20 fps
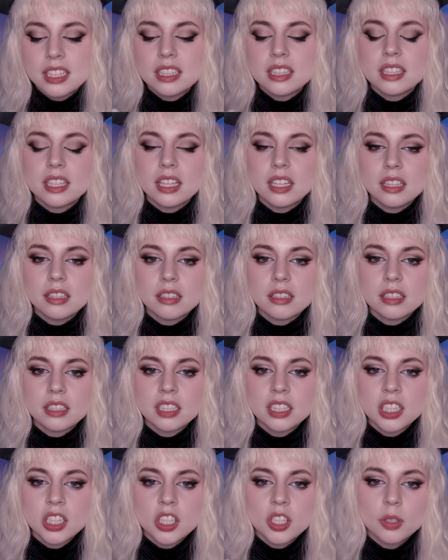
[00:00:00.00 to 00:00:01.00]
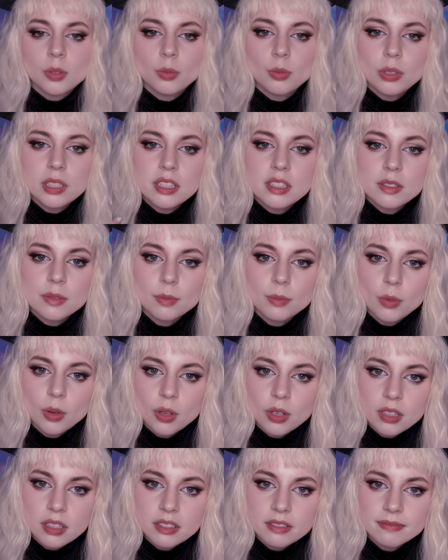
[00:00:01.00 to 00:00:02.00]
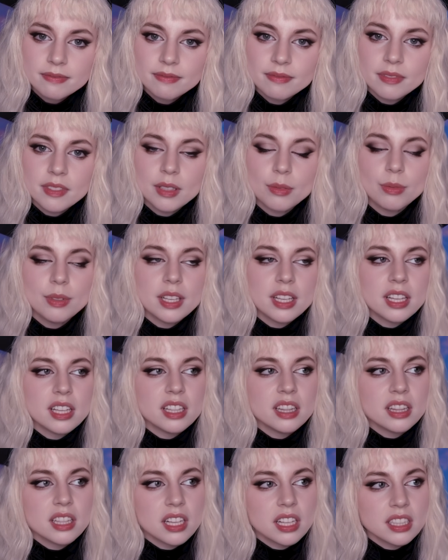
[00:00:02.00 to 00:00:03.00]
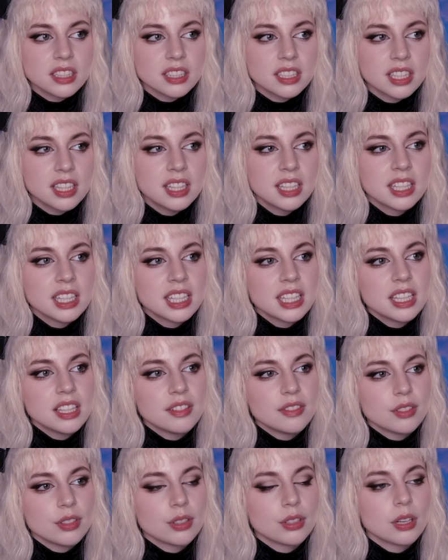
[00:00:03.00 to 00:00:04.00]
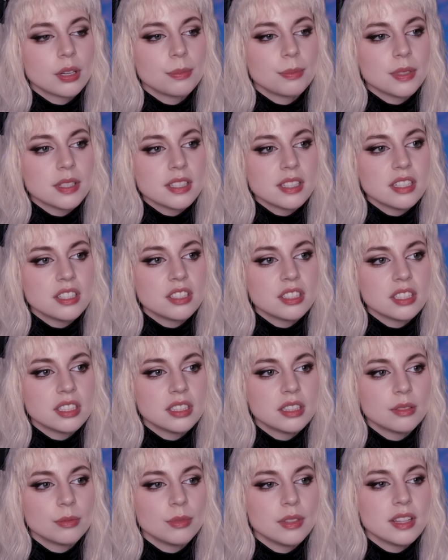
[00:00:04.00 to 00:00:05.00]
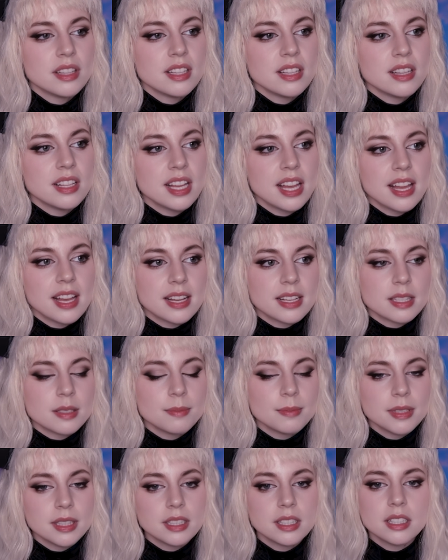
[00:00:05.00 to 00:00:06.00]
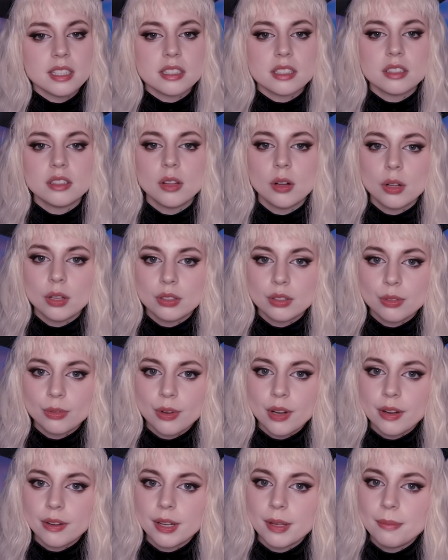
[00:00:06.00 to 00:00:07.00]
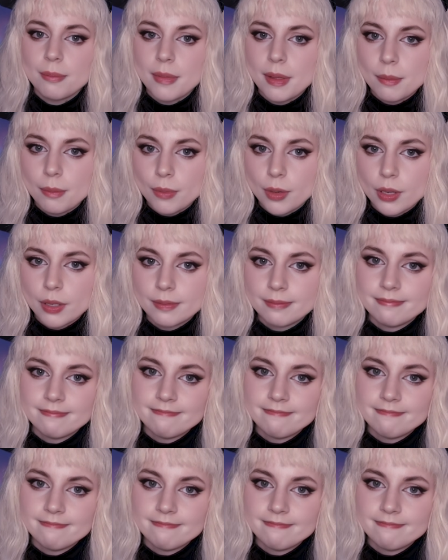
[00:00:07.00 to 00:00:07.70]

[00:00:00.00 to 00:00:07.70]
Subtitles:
tell her once more that we cannot give her a position within the X-Men as an honorary member.